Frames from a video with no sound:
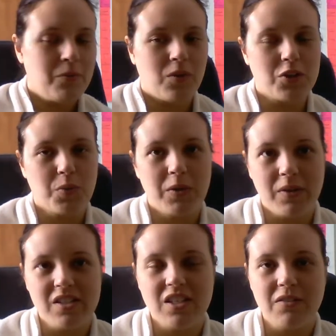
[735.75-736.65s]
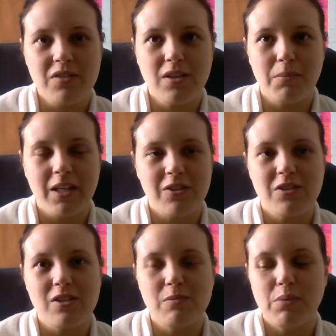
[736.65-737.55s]
Once we receive somebody
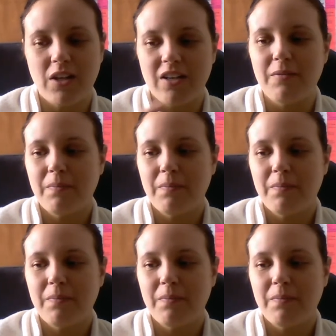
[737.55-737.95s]
else's blood.